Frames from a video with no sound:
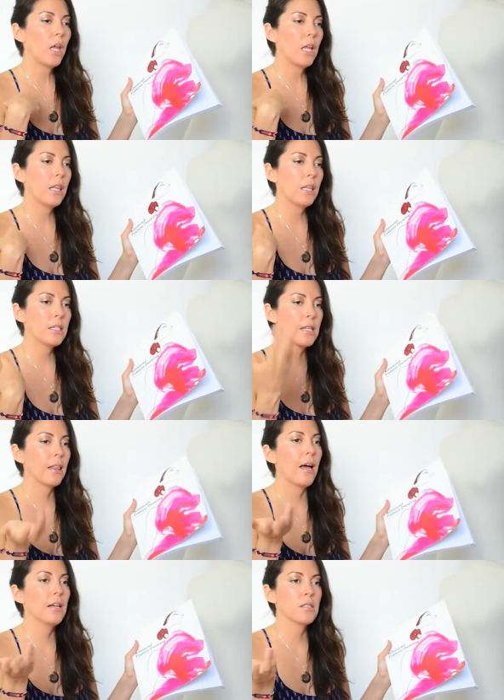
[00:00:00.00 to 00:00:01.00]
in this
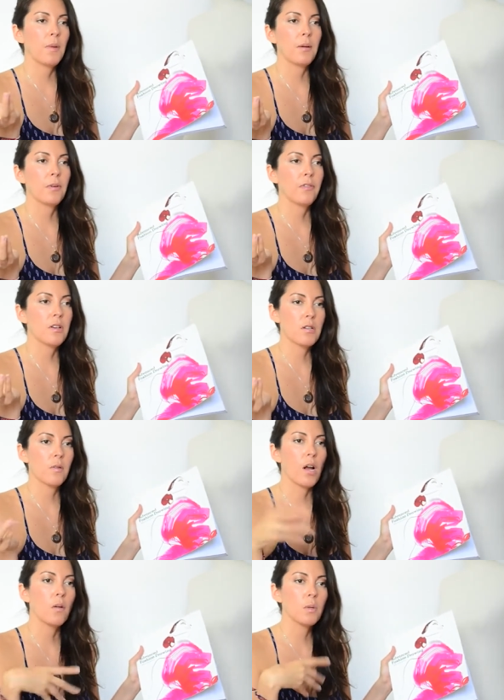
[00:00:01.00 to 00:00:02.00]
class, my
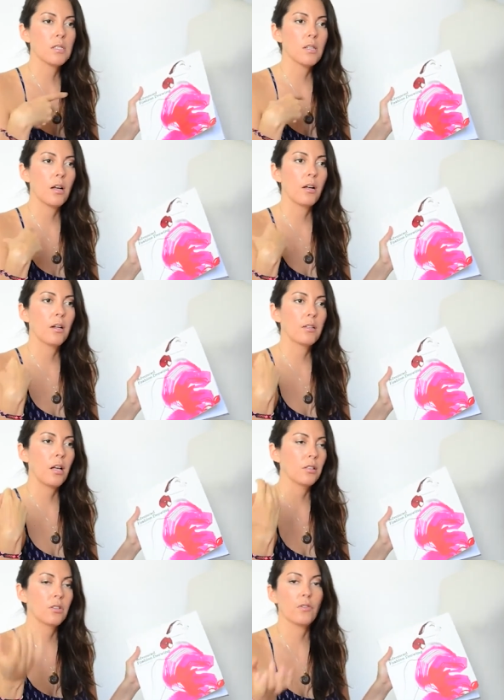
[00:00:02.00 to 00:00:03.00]
professor would always
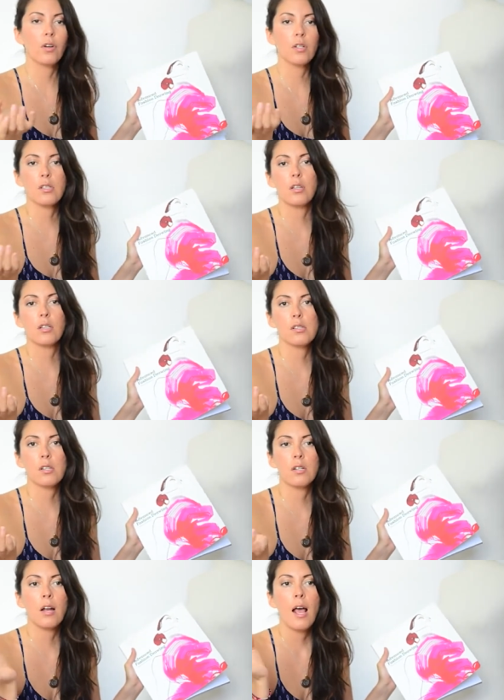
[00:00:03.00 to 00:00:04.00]
tell us to focus on a
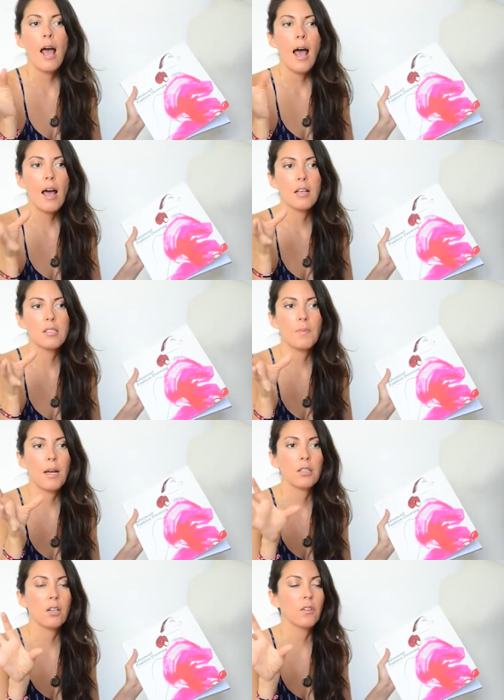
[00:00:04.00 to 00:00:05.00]
certain
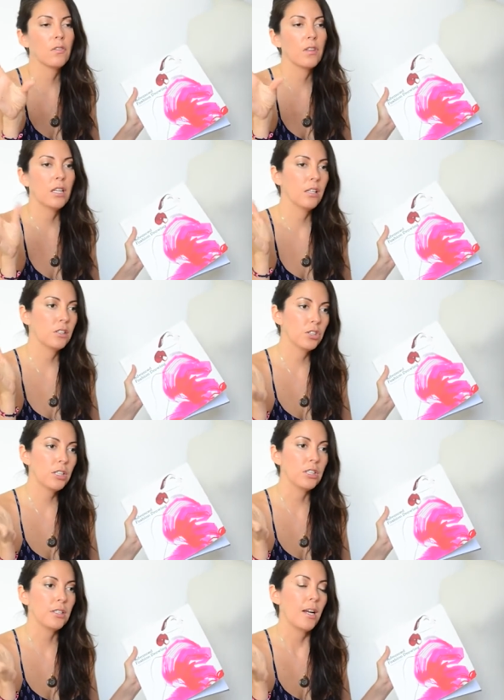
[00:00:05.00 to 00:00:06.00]
aspect of the
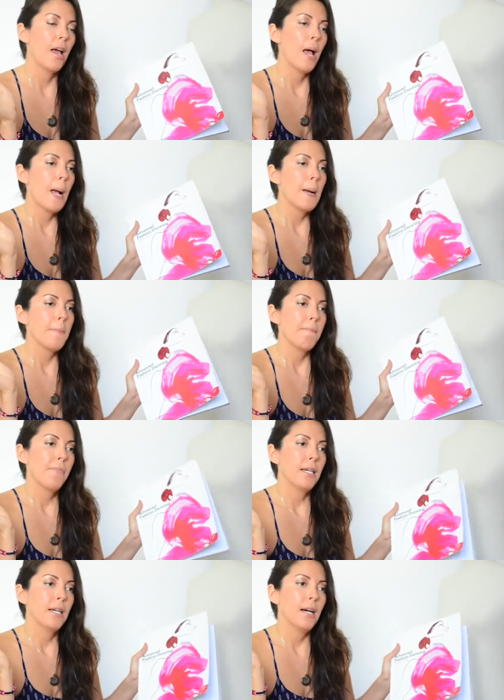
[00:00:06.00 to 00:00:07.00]
illustration.
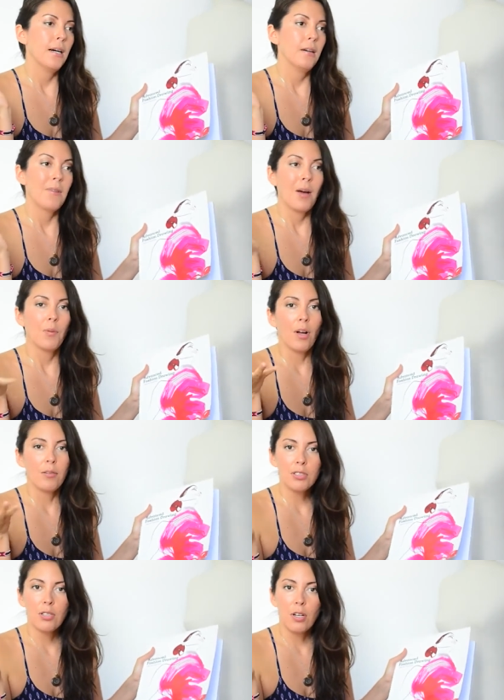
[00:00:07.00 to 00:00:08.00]
But um, I would
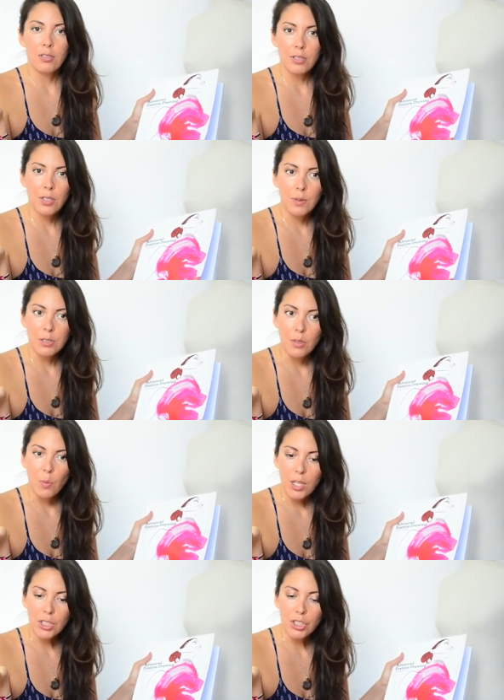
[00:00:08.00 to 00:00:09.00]
always also go into
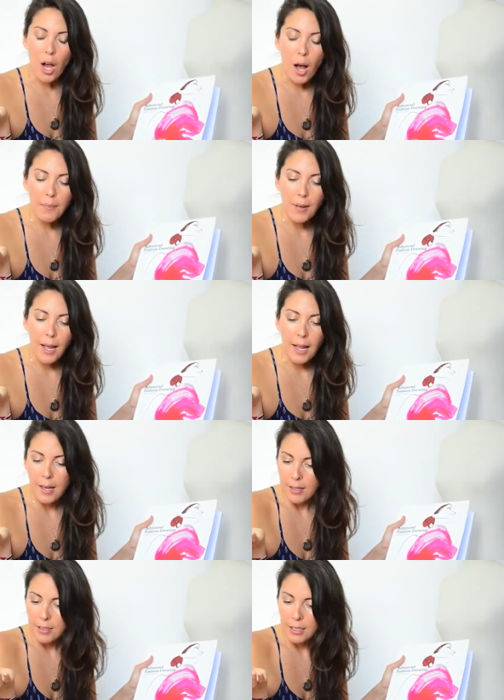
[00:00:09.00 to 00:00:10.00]
workshop
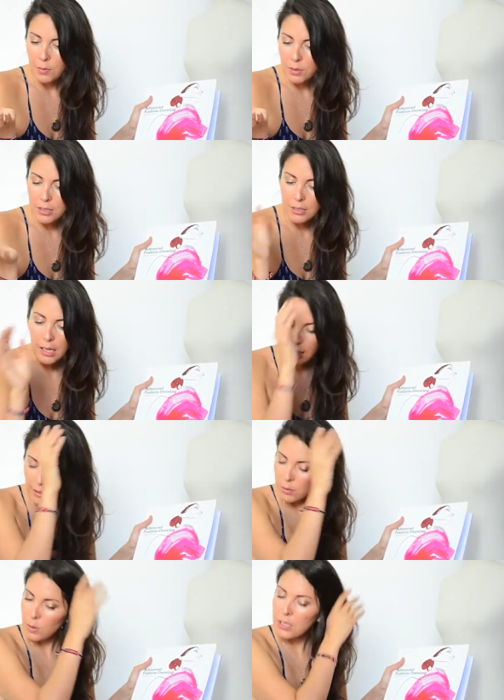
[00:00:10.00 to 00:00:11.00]
and he wasn't telling
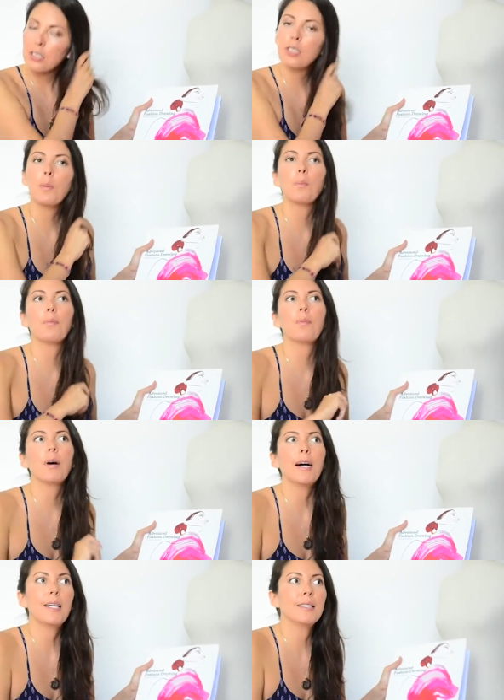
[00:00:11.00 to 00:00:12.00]
us what to do.
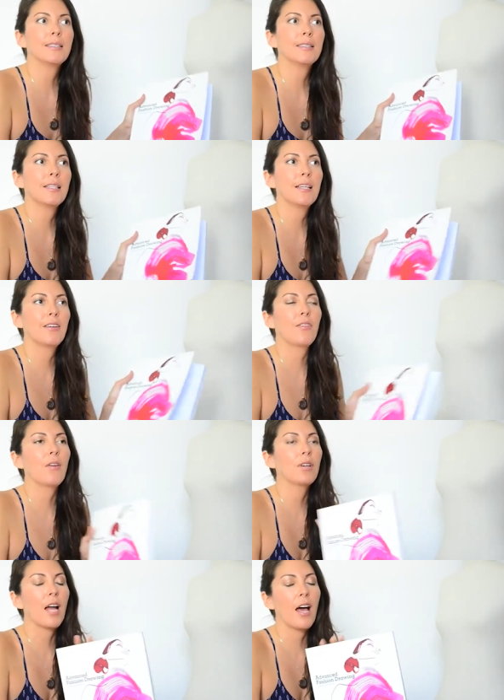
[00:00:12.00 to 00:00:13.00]
But if
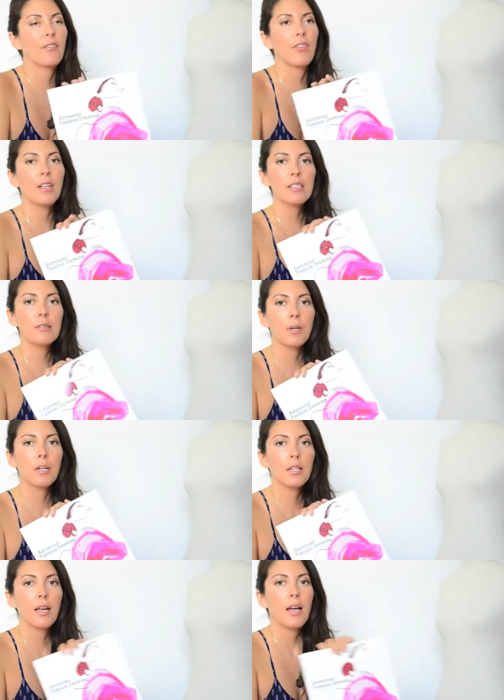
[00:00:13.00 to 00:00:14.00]
I would have this
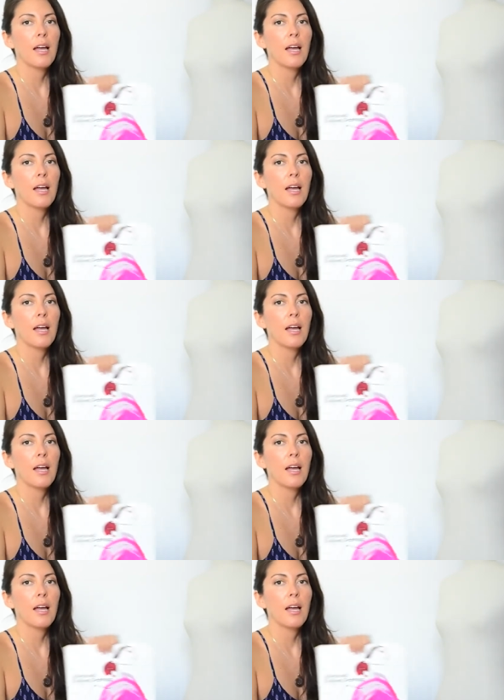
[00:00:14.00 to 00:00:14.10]
book,